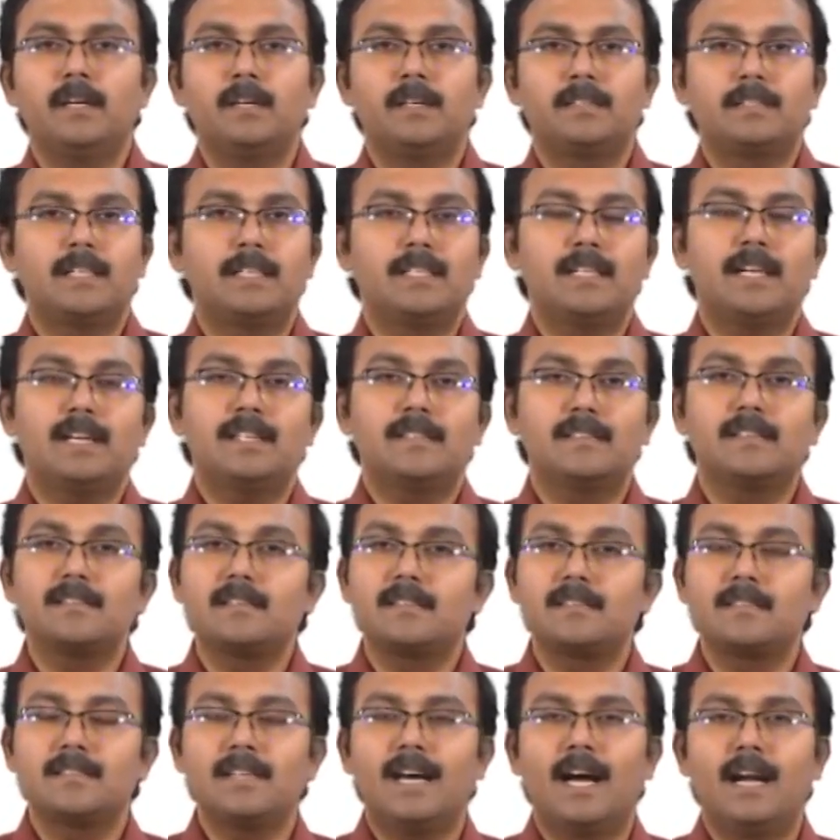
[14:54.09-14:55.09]
such as
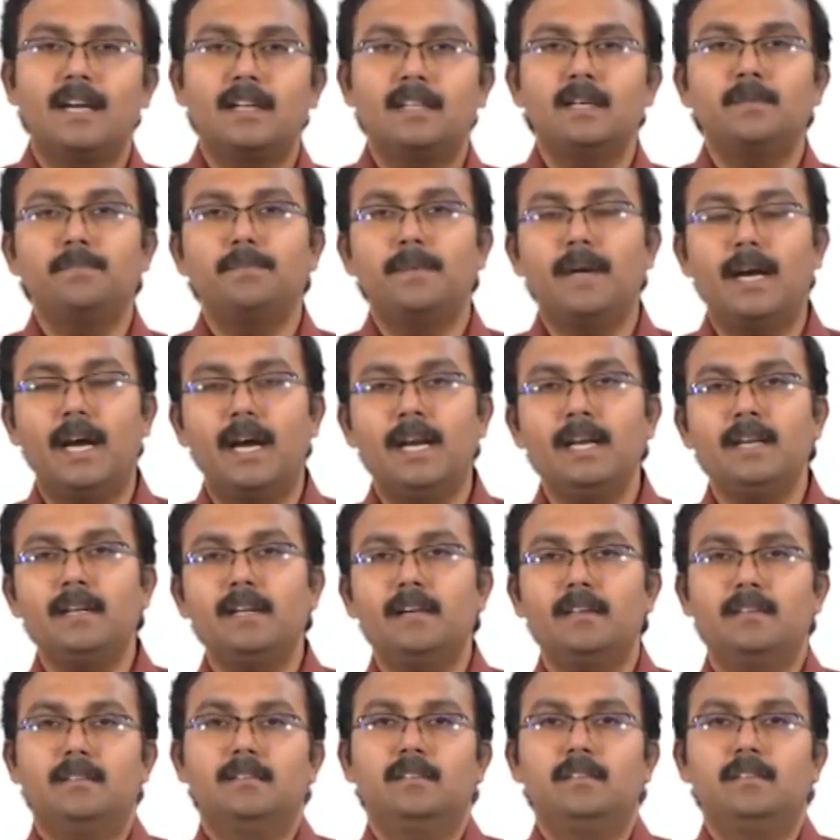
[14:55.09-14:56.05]
startup and